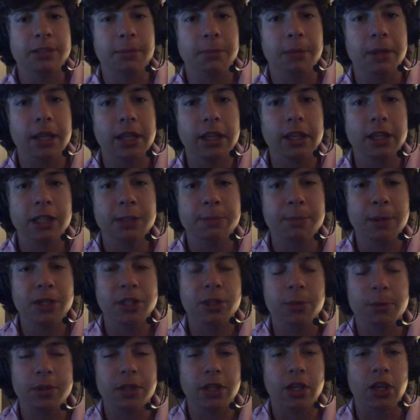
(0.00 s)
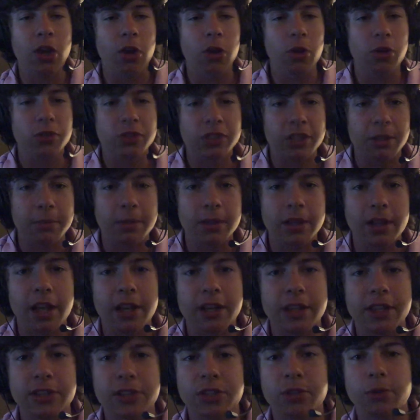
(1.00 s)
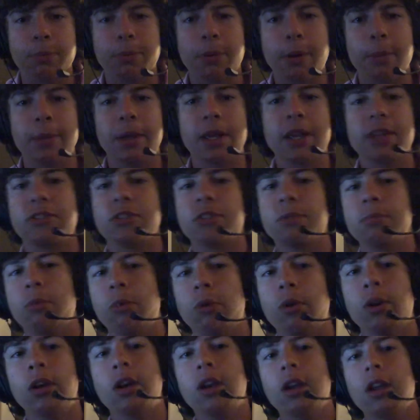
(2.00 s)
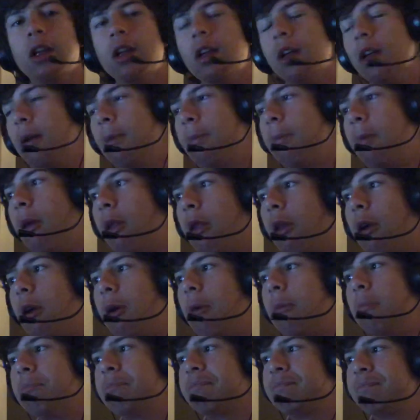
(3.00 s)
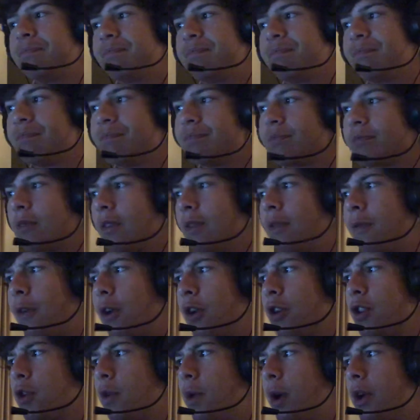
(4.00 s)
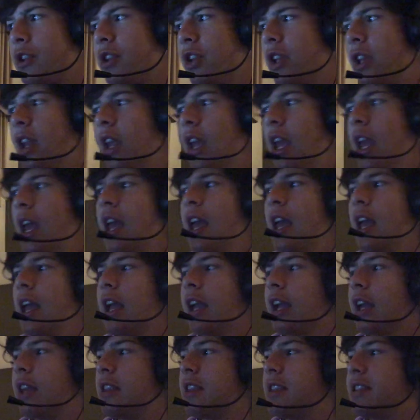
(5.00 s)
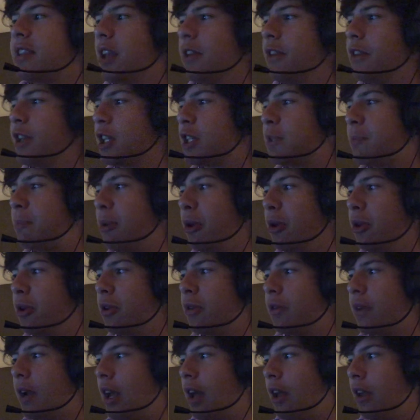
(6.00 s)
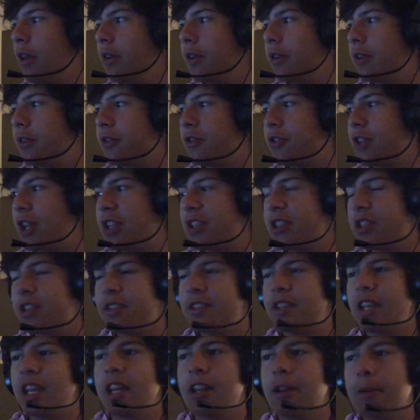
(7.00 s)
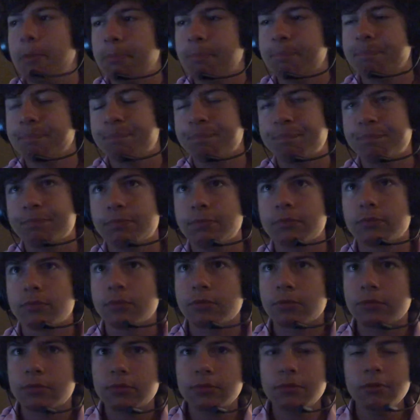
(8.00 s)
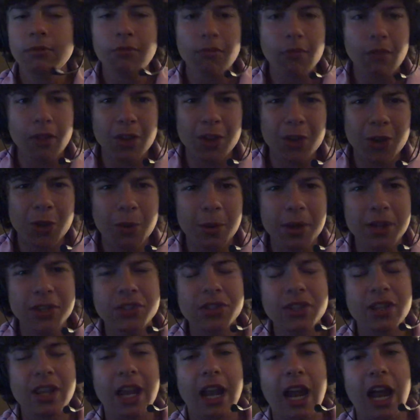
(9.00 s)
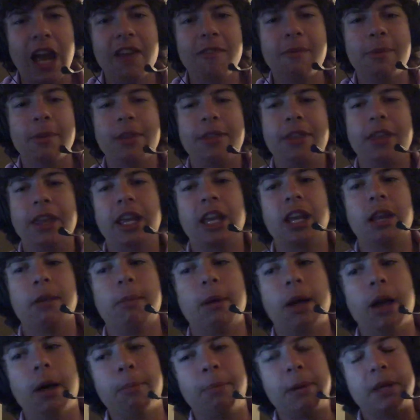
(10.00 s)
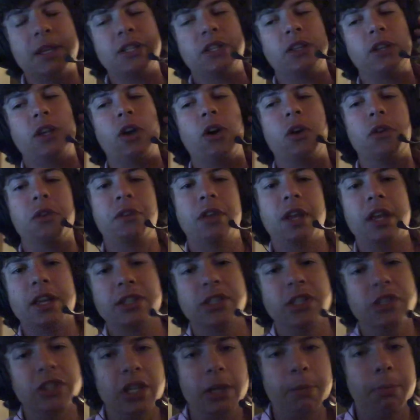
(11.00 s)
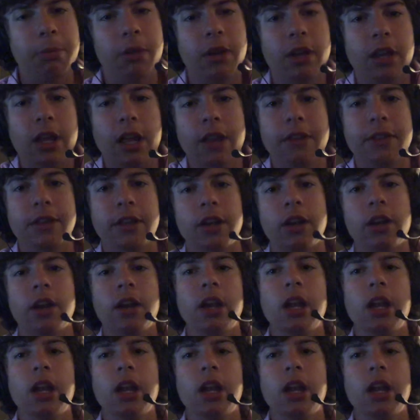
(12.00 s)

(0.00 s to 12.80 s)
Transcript: me, especially with the co-host. It's going to be a lot easier. We'll probably answer more. But first question, can the Celtics build around Jason Tatum? A question that I've been thinking about basically all day since I put it out there.